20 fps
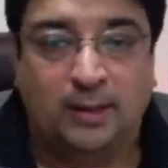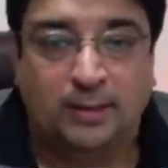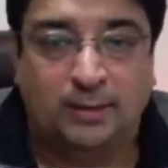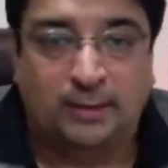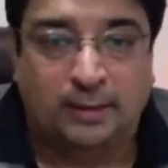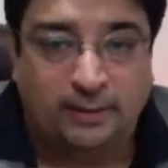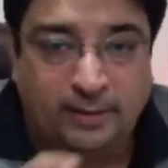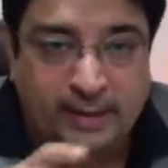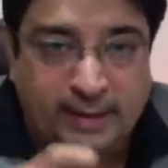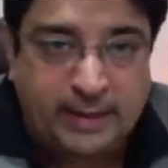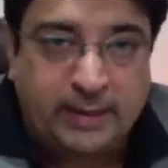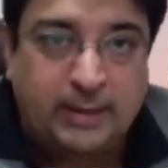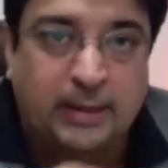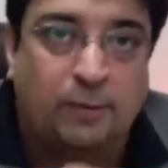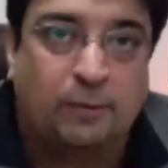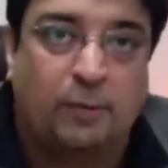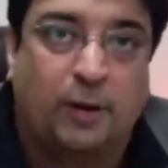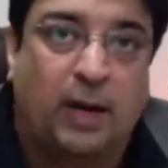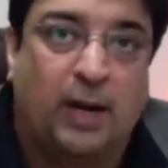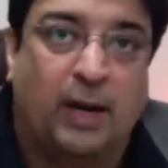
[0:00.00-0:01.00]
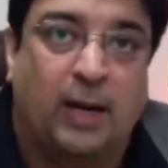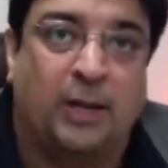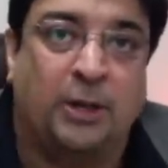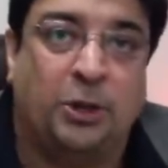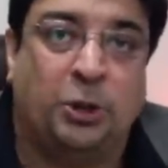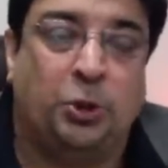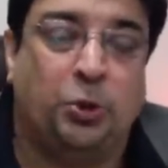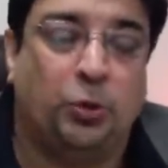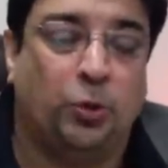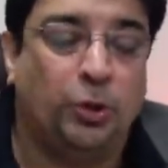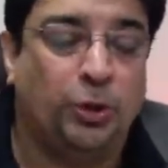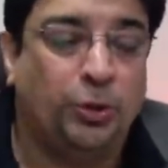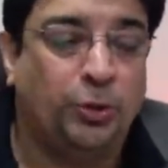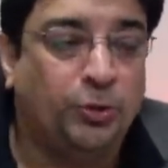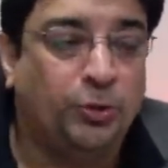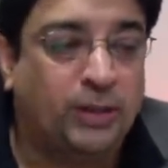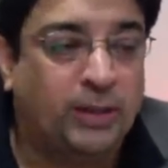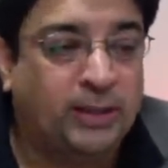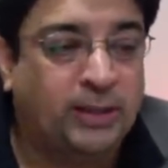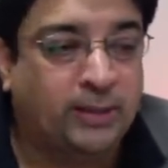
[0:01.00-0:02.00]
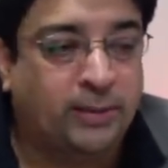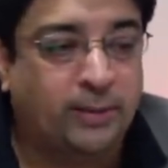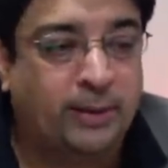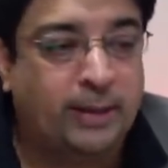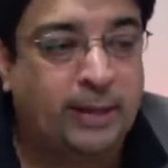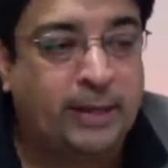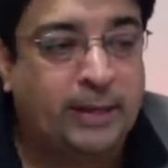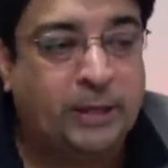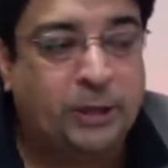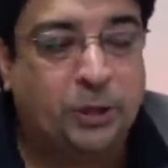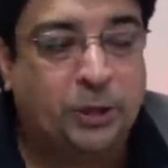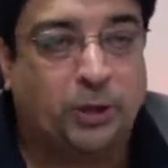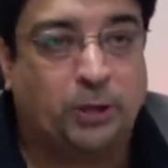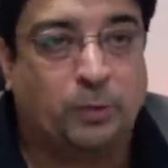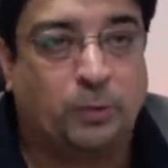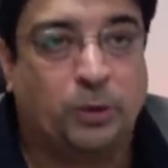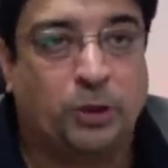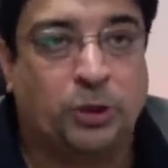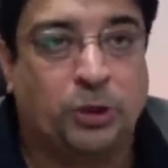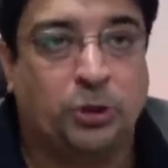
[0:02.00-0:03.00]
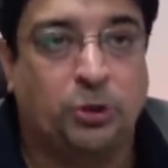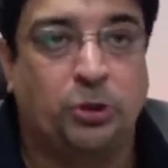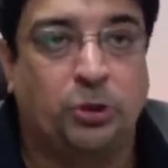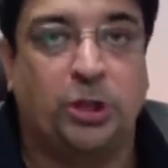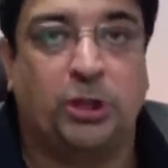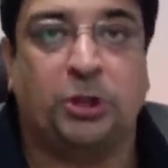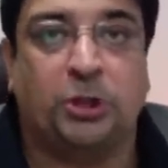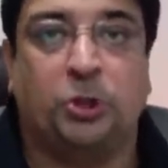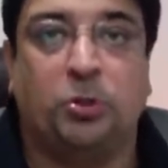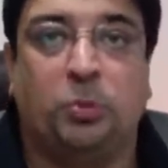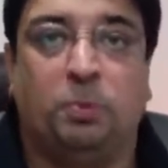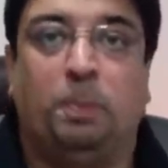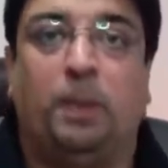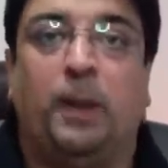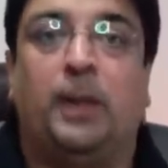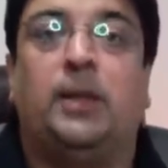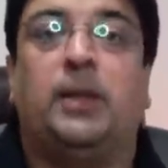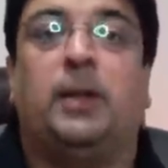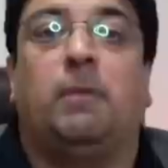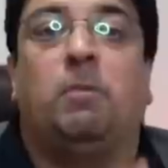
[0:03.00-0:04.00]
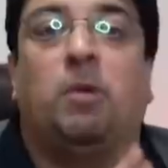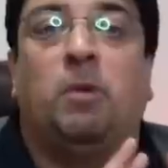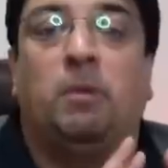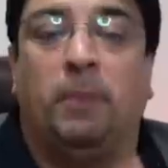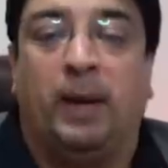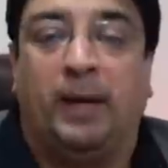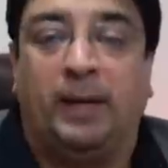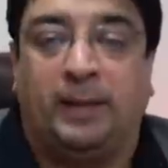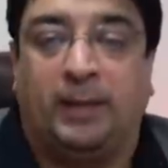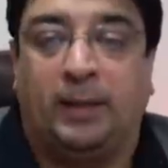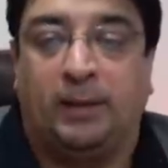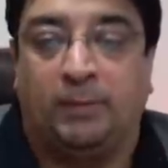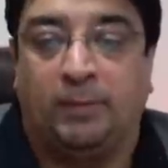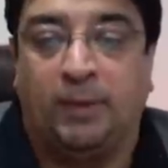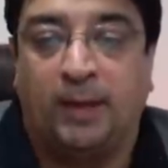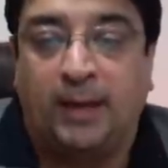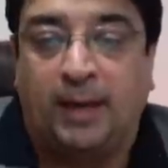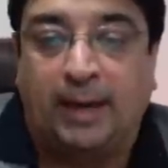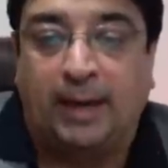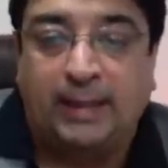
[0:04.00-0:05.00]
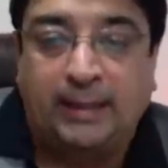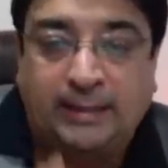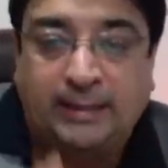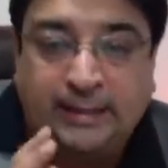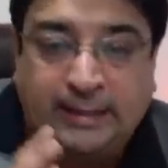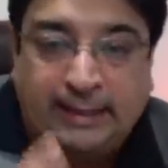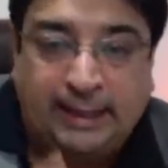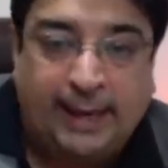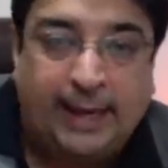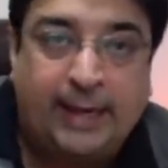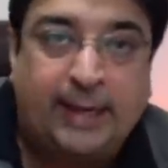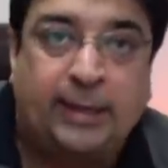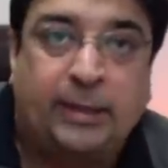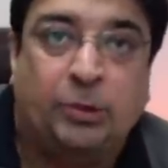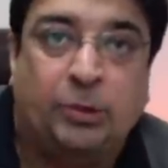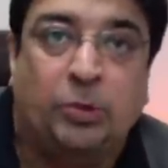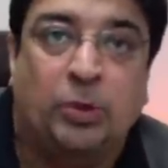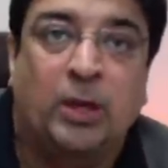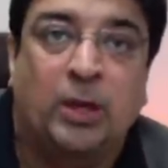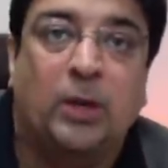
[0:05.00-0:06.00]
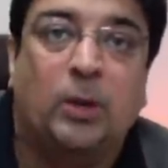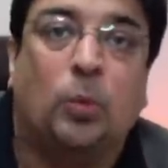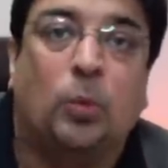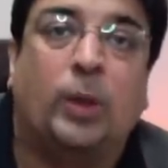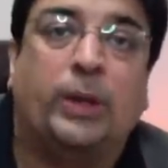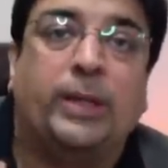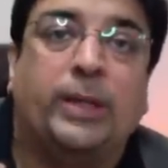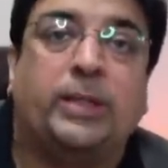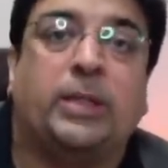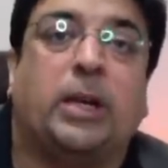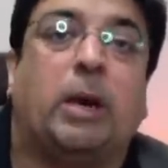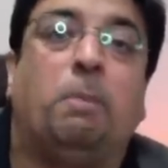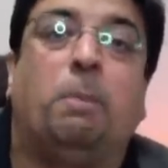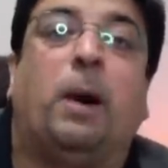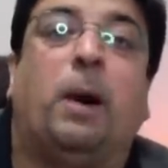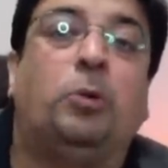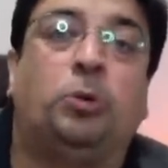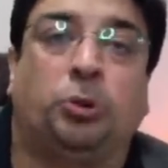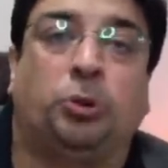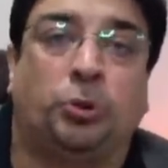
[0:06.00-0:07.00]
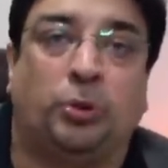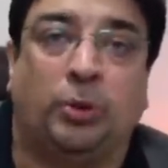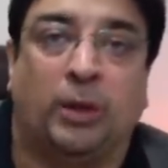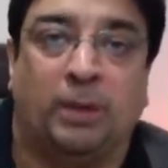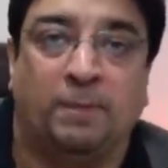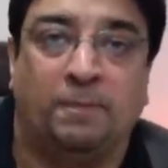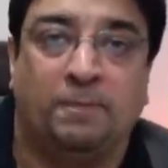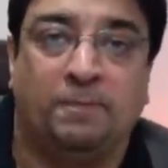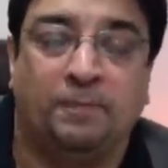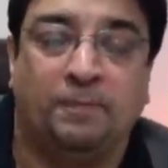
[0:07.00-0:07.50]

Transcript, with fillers: The reason why I showed you this screenshot was just to build a momentum and tell you what is about to come.